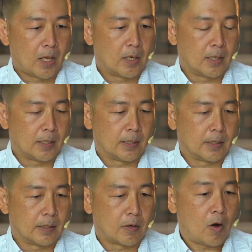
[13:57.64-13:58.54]

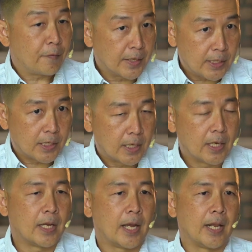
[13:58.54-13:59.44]
office.
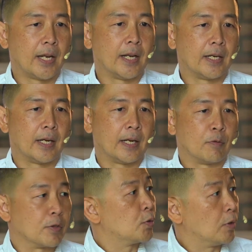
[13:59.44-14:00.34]
And then it
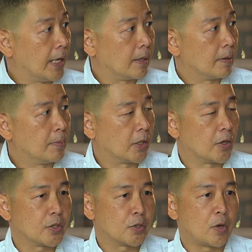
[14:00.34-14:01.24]
was too late
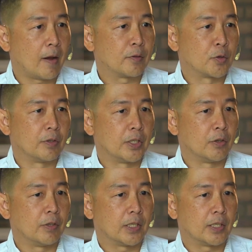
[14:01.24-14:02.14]
because you have to
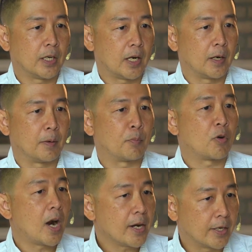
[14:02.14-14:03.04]
renew it
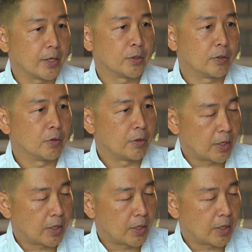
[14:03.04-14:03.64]
prior to the